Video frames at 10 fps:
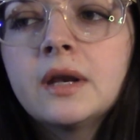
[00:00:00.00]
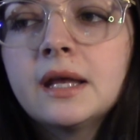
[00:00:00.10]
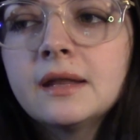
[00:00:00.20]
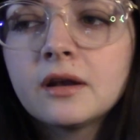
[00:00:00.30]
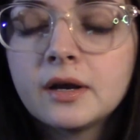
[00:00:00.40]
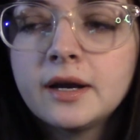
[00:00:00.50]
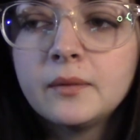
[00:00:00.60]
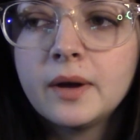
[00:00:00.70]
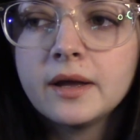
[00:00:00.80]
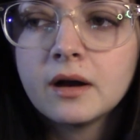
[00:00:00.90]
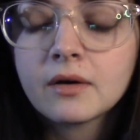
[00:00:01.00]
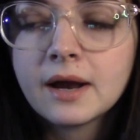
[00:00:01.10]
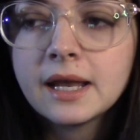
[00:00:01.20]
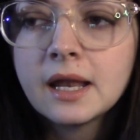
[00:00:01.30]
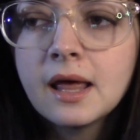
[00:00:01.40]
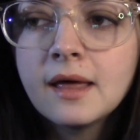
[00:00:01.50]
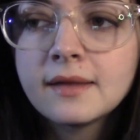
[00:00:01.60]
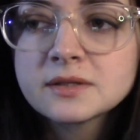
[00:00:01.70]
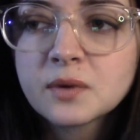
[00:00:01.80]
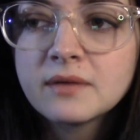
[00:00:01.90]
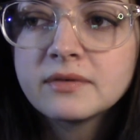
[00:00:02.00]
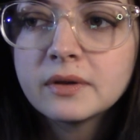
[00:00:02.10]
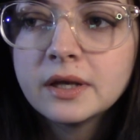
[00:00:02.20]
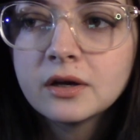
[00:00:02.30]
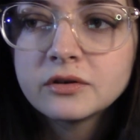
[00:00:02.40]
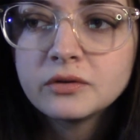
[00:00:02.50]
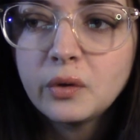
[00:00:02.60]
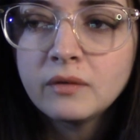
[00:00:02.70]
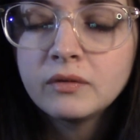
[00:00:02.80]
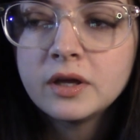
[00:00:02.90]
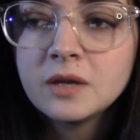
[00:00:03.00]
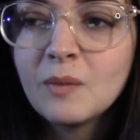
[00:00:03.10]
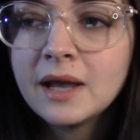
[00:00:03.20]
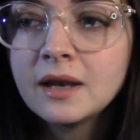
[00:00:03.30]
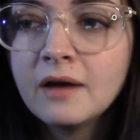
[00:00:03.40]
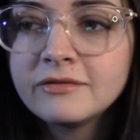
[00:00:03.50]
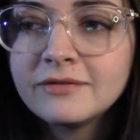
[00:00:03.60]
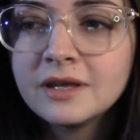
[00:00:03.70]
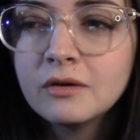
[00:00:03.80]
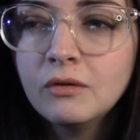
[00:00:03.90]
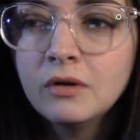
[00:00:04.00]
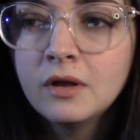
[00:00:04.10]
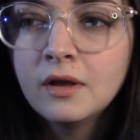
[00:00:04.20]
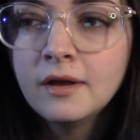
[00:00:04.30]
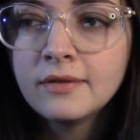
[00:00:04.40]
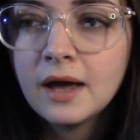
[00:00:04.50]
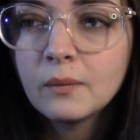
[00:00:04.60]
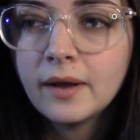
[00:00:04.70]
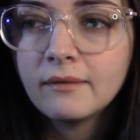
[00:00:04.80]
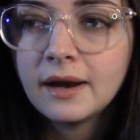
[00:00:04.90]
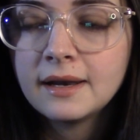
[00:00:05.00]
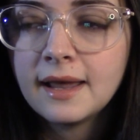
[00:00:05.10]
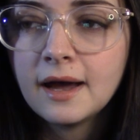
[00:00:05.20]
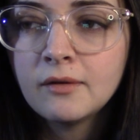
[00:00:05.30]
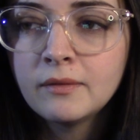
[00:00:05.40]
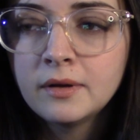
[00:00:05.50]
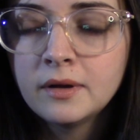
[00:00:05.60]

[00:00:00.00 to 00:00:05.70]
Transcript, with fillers: to get there anyway, all right? That's what I'm feeling here intuitively. You might not feel that way right now.